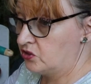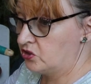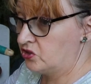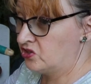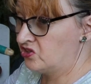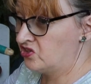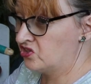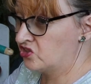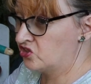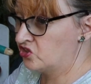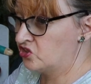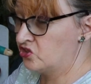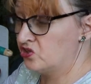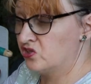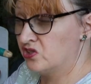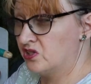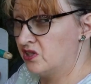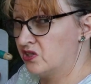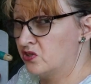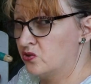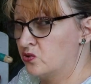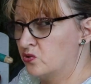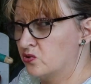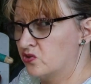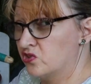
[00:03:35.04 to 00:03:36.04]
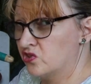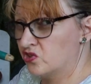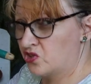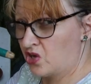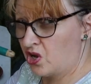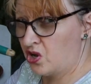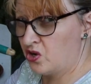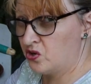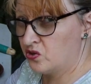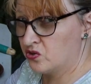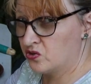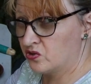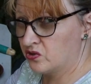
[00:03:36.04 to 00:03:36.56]
you can just use a little
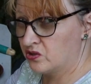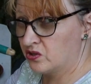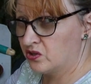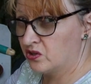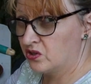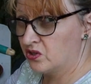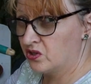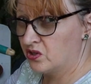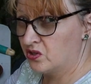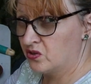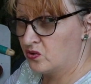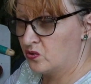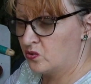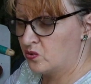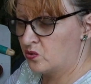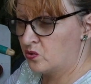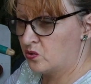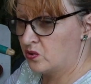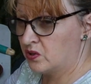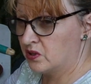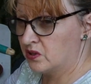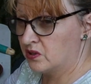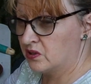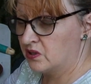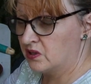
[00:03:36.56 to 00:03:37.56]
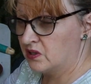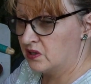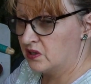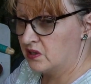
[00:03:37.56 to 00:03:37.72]
stone or